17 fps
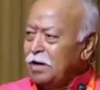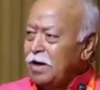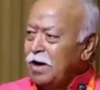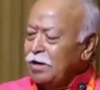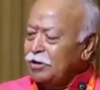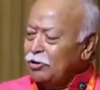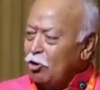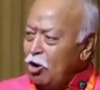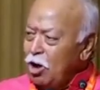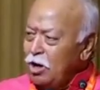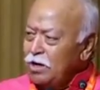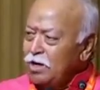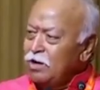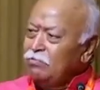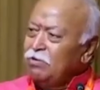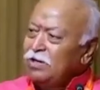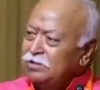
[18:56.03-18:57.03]
and at
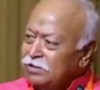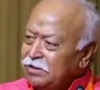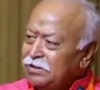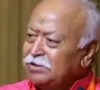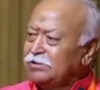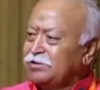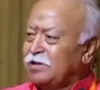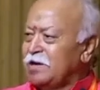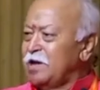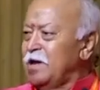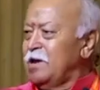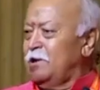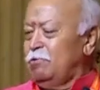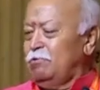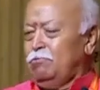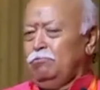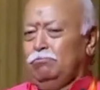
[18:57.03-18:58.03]
all levels it is
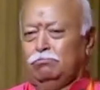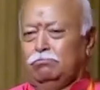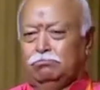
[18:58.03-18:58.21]
real.